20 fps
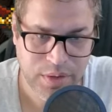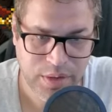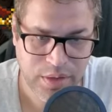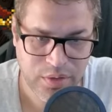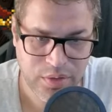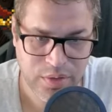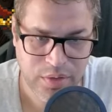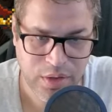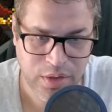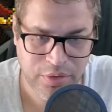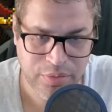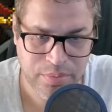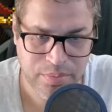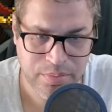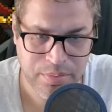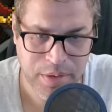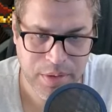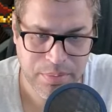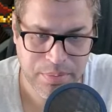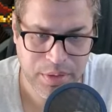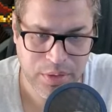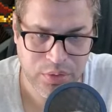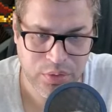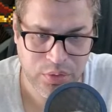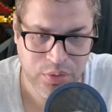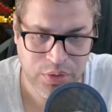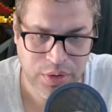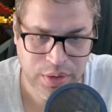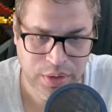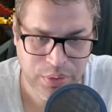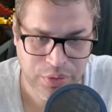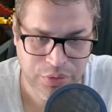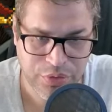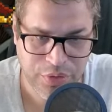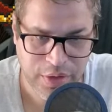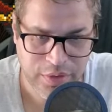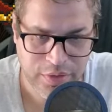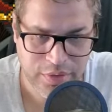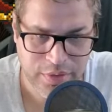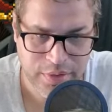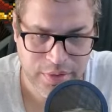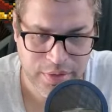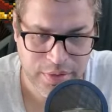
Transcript: Has enough BP to sacrifice a